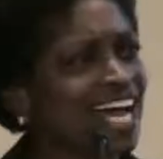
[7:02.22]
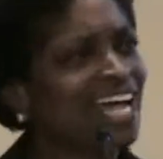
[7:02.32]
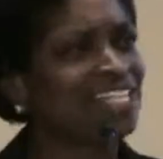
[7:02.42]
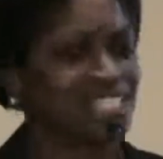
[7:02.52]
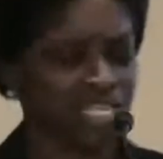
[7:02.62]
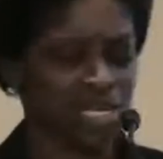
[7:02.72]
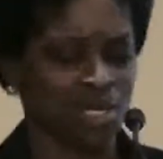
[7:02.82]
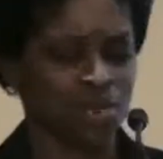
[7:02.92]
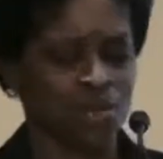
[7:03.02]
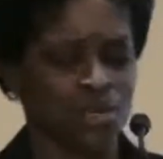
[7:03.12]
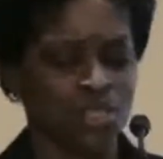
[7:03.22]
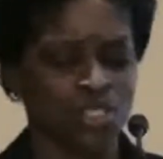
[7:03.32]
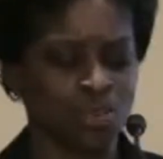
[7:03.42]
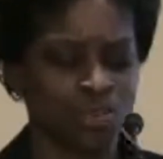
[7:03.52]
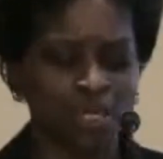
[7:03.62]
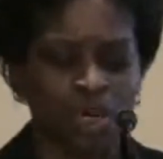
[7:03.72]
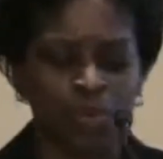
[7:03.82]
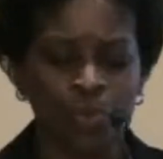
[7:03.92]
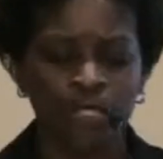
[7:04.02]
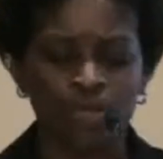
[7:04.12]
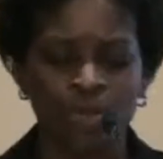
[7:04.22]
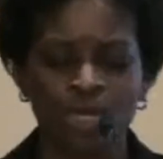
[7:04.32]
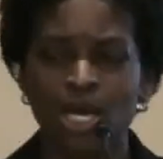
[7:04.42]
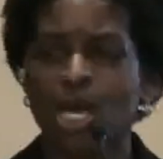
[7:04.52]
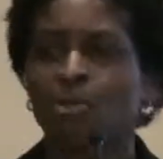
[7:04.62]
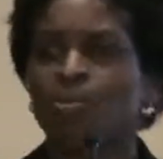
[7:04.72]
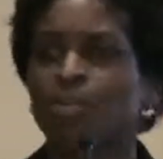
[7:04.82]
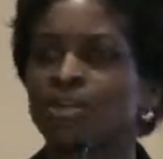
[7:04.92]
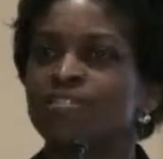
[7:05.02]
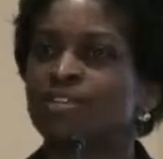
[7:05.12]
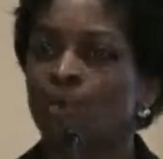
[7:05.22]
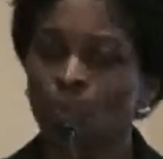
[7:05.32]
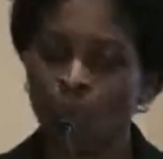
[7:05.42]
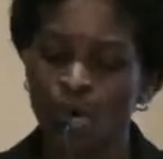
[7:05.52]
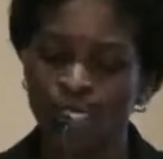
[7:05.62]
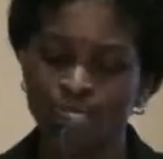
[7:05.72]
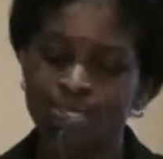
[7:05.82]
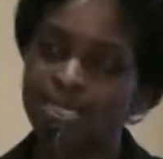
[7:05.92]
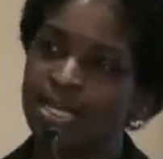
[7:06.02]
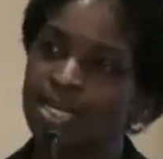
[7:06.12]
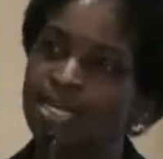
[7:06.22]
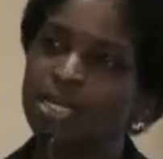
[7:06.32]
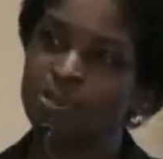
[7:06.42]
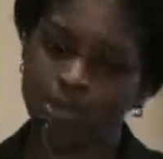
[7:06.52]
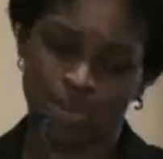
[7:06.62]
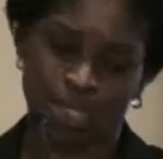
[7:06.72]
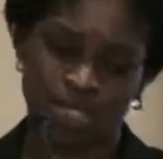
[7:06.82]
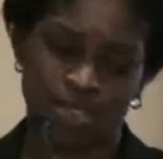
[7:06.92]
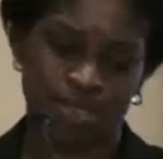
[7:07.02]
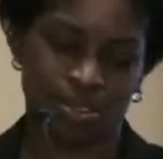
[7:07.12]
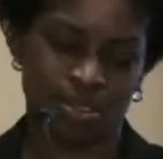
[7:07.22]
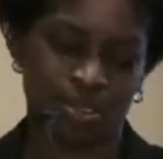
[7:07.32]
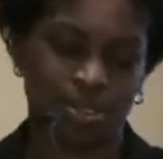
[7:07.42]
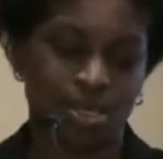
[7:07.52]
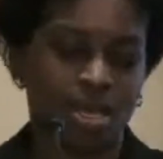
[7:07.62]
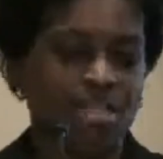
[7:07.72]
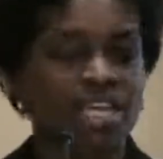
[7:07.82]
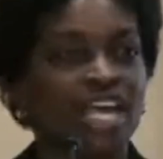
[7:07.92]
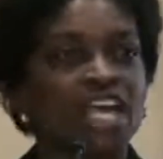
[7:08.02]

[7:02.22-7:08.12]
idea appeared to be a winner, but for one key component. The